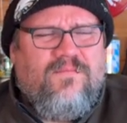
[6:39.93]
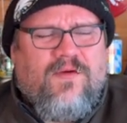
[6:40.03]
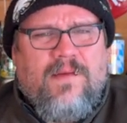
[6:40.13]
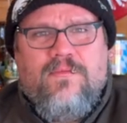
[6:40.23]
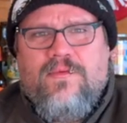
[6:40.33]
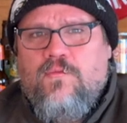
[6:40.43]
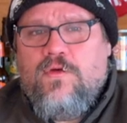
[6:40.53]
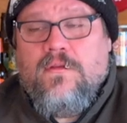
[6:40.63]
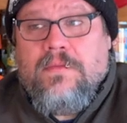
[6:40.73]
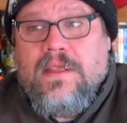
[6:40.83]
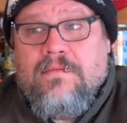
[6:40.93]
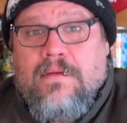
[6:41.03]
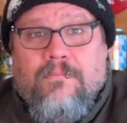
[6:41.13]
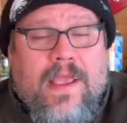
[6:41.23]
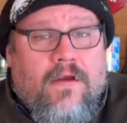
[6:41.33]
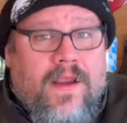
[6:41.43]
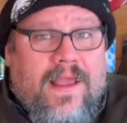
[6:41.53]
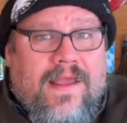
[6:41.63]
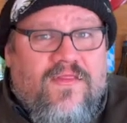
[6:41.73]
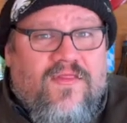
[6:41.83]
probably wouldn't be a pairing
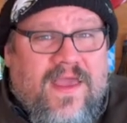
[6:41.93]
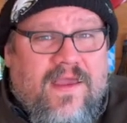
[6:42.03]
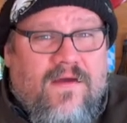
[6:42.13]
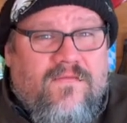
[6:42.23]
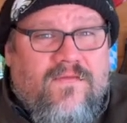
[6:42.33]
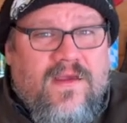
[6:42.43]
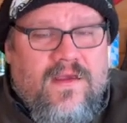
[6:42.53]
I'd think of.